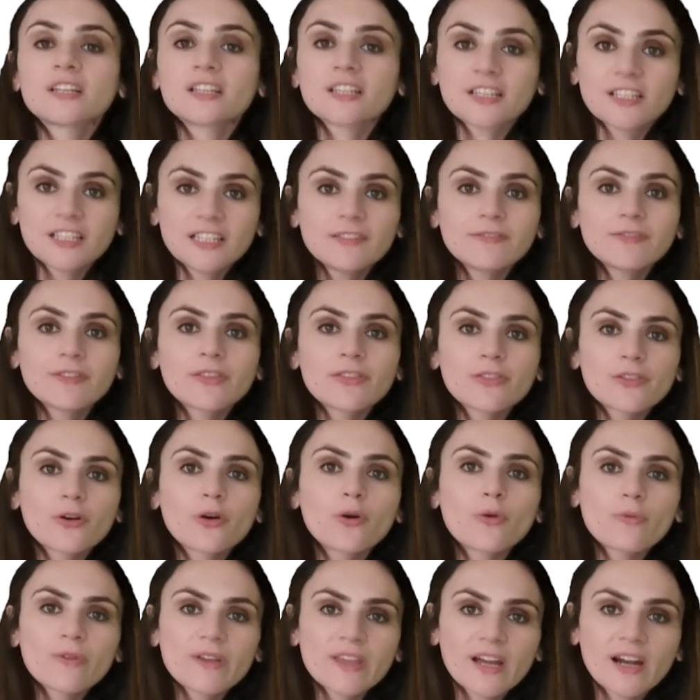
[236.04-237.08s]
Even though
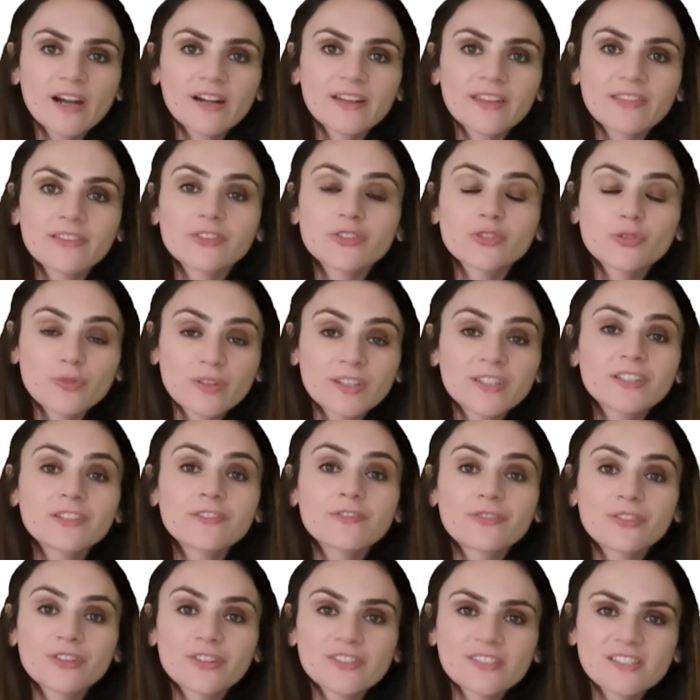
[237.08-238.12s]
we are in the
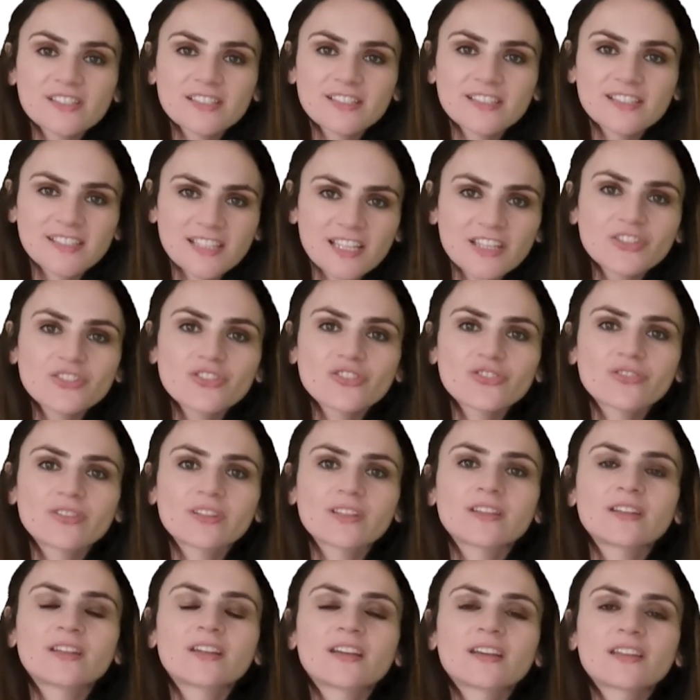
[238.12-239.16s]
21st century,
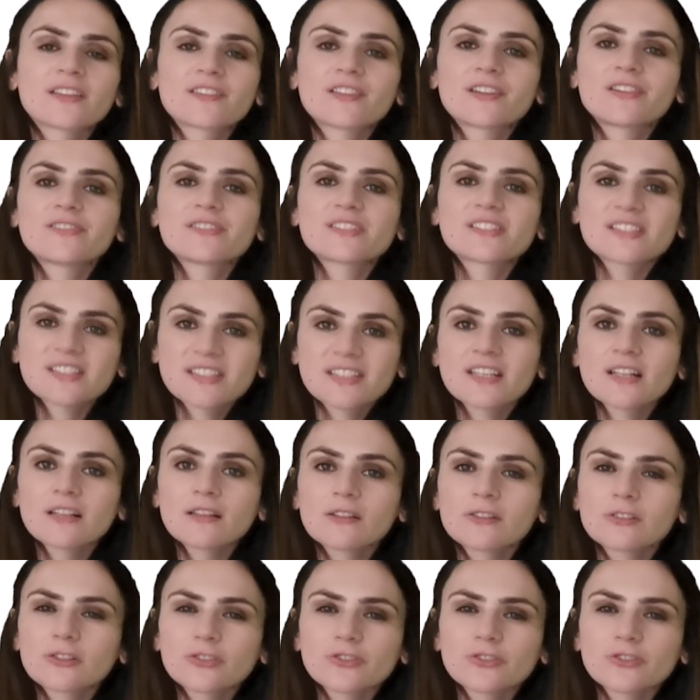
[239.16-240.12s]
there is still a lot